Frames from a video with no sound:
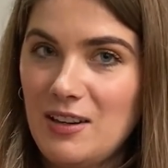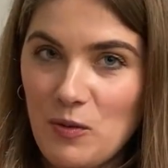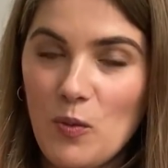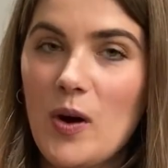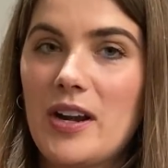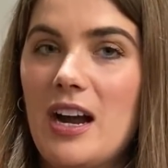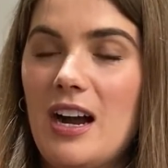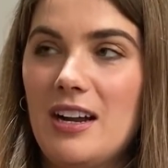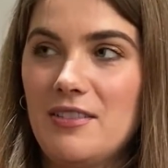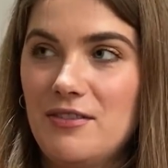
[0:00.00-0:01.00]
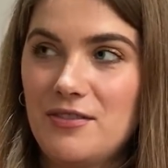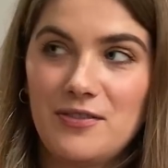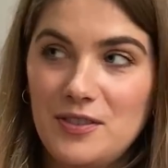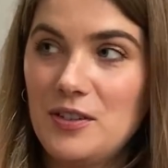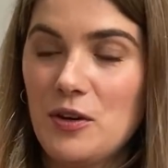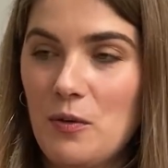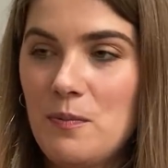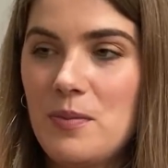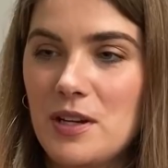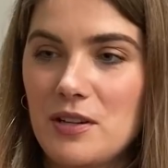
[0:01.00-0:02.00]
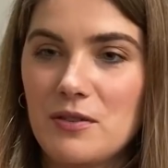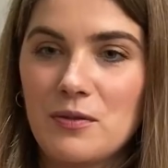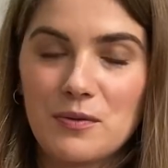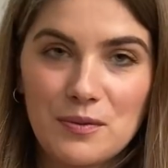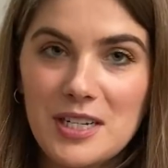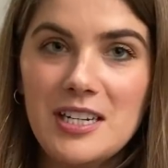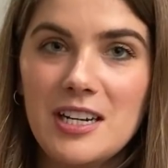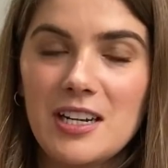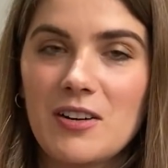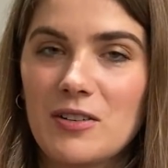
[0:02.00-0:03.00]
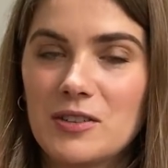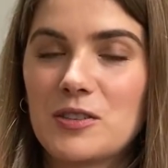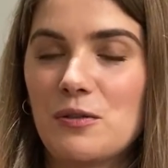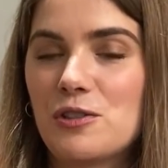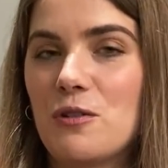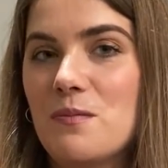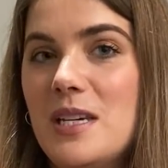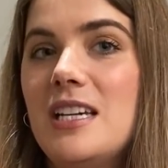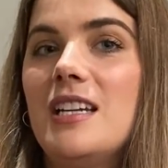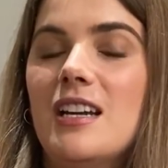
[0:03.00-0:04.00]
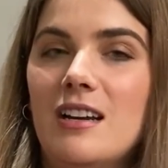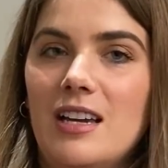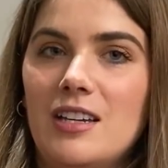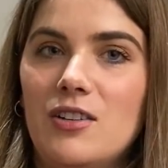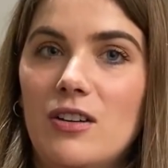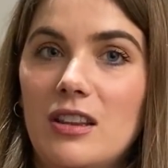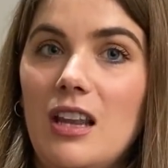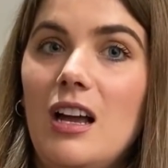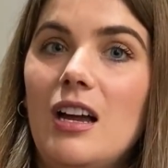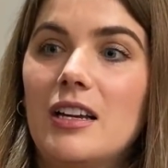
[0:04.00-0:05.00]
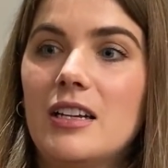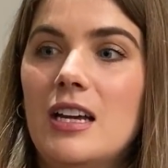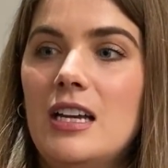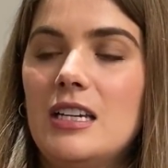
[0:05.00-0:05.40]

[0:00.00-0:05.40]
what I've, you know, been reading on social media and online